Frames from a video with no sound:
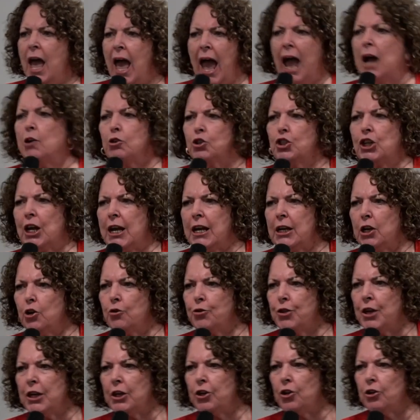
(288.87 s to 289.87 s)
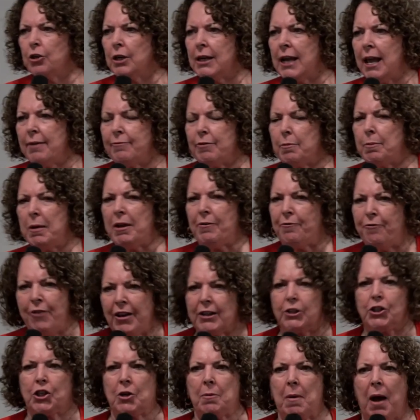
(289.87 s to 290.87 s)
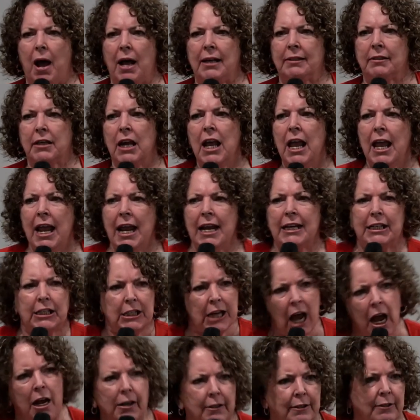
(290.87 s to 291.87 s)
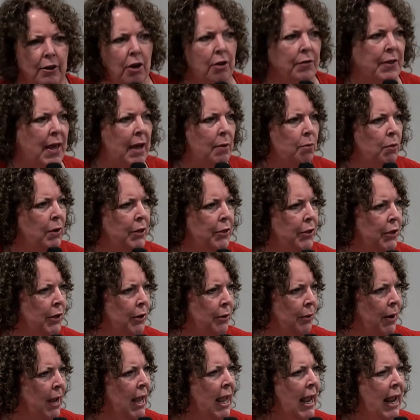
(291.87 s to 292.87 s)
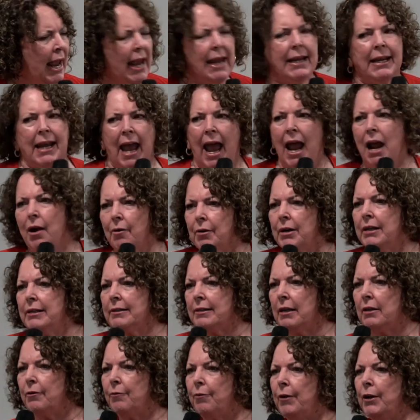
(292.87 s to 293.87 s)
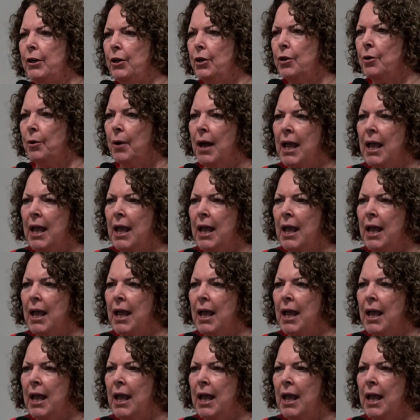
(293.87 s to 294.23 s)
How dare you think you can ever be victimized? He tugs on that with you. He carries it for you.